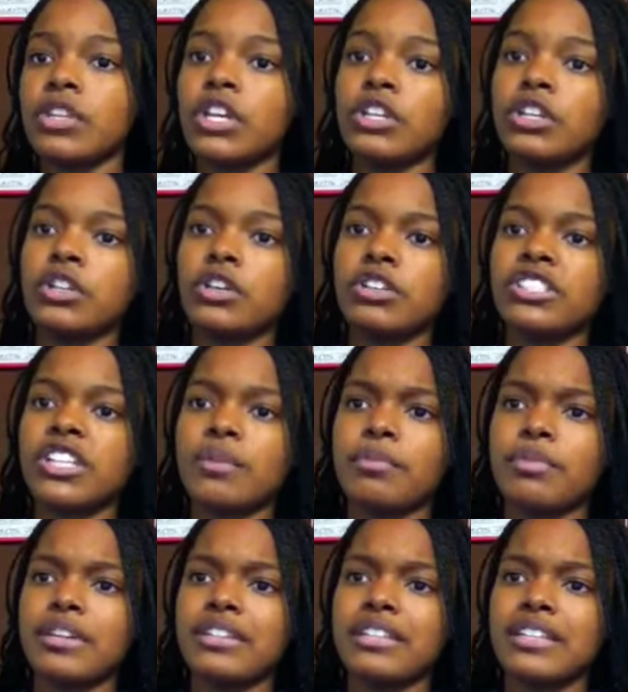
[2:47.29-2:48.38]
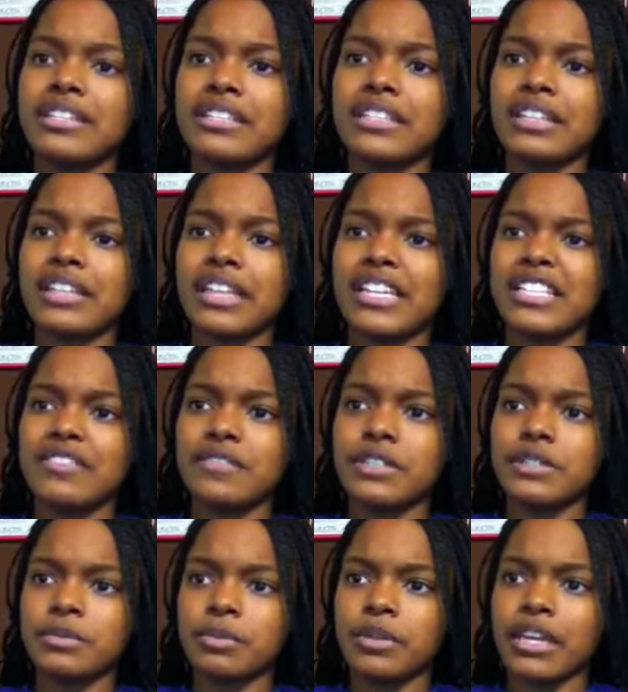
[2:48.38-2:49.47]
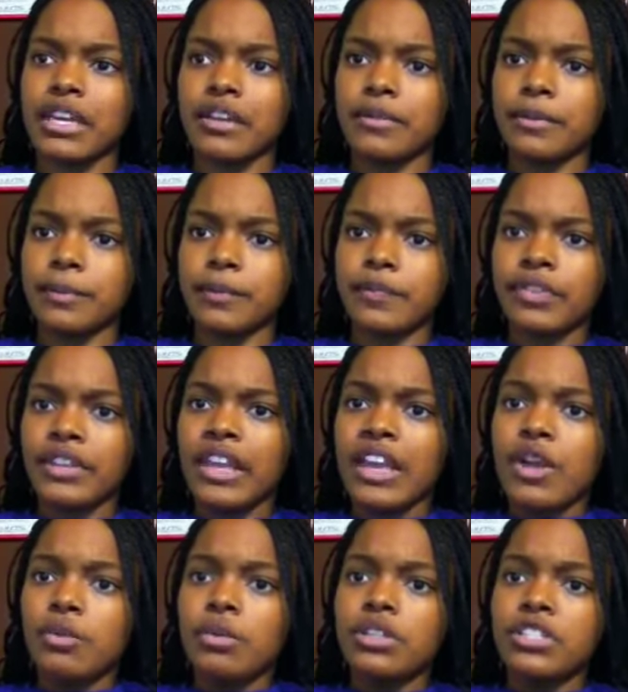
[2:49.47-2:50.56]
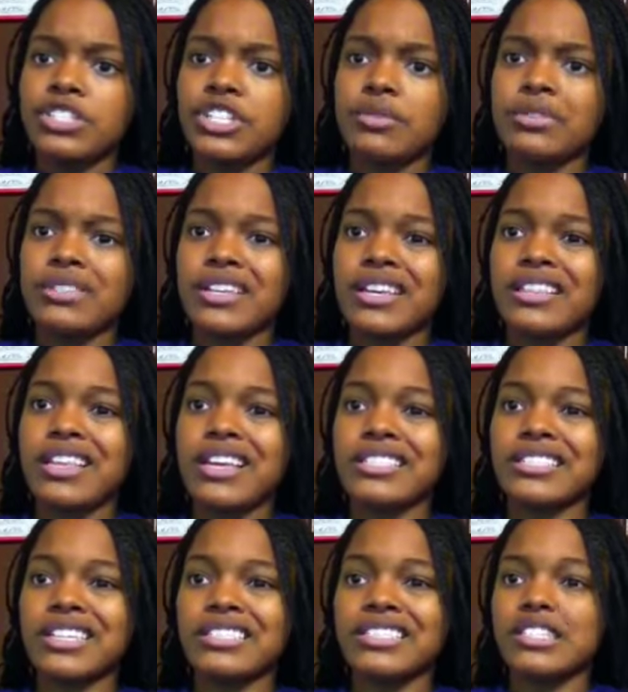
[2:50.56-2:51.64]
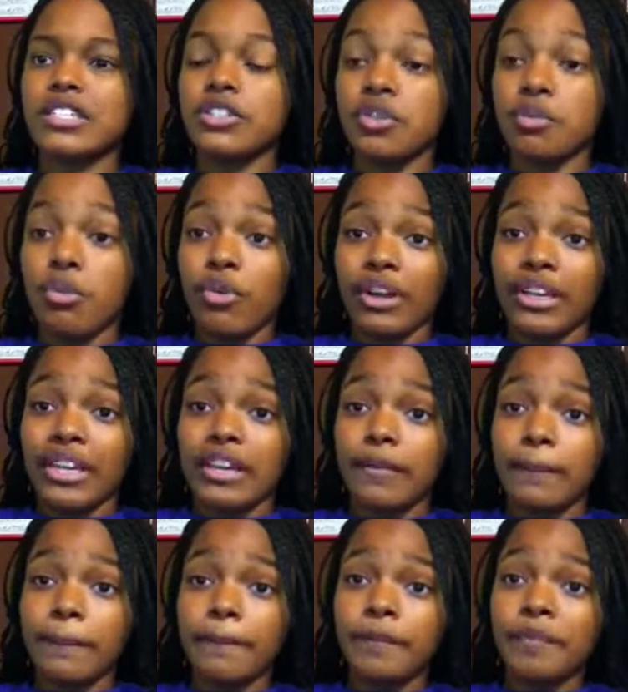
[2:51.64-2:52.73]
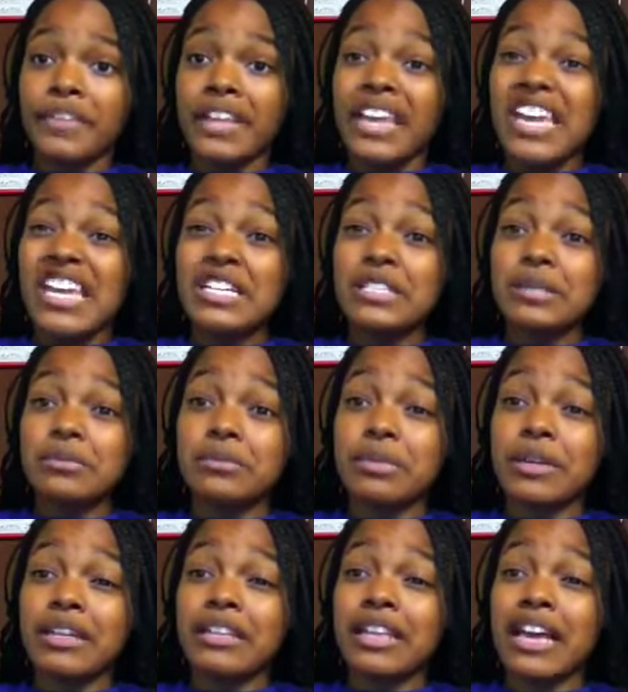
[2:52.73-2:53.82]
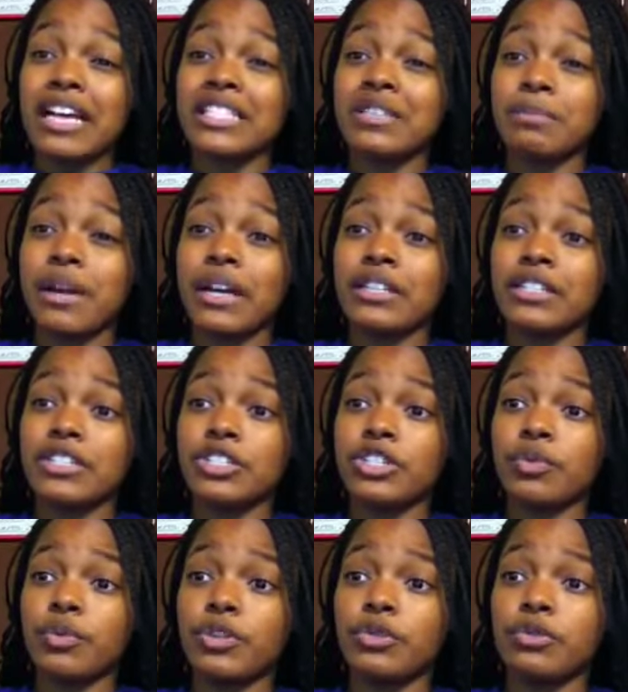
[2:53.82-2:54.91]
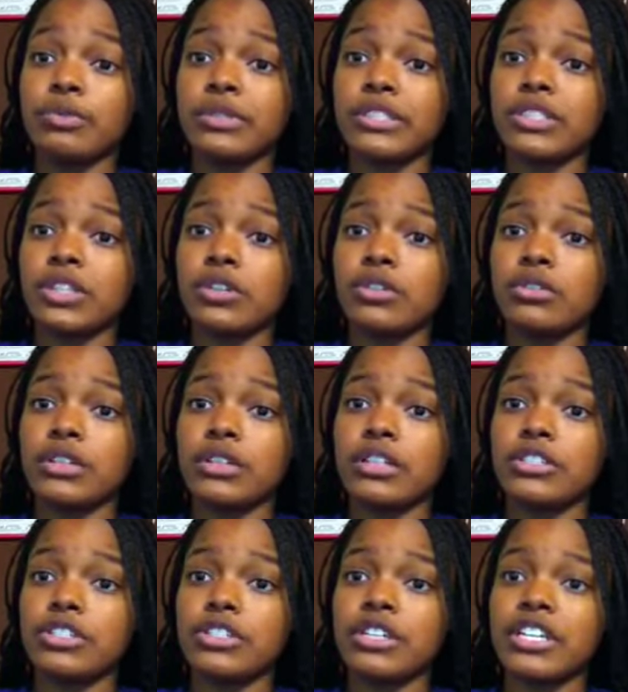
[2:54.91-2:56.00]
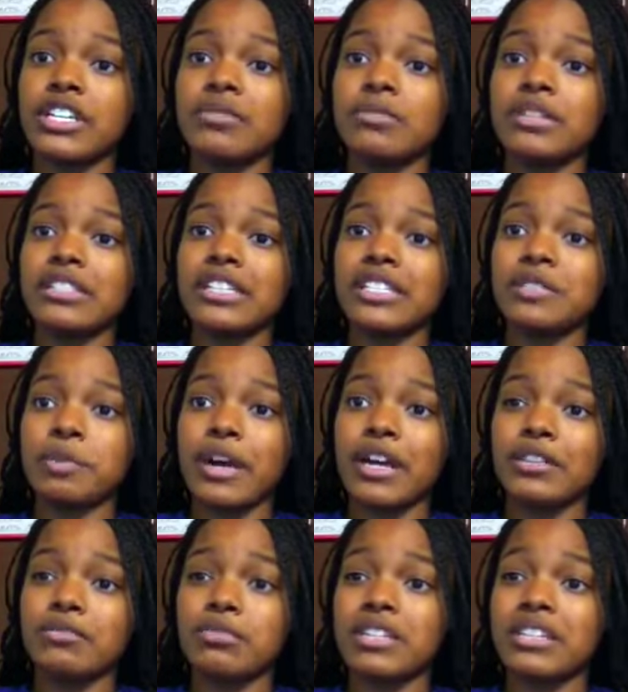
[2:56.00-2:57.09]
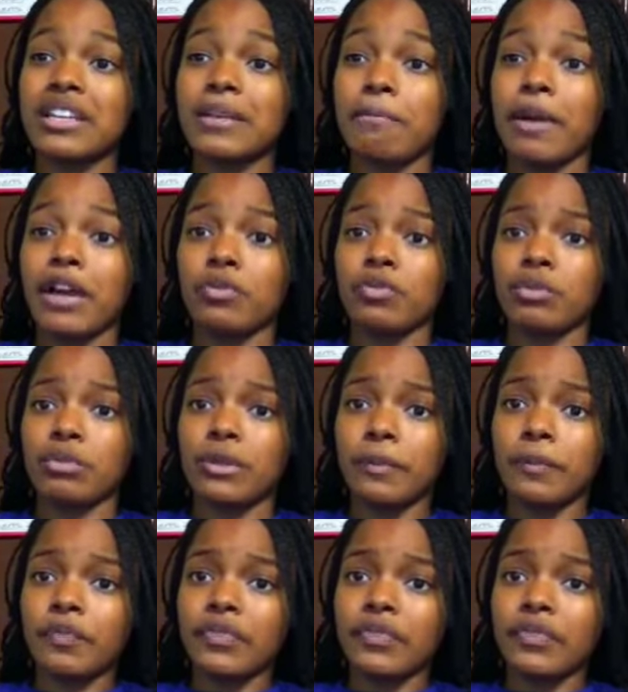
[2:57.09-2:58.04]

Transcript: And the Lord shall bring thee into the land of Egypt again, with ships, and thou shalt see it no more again. Egypt meaning the house of bondage, where you will be sold to your enemies as bondmen and bondwomen.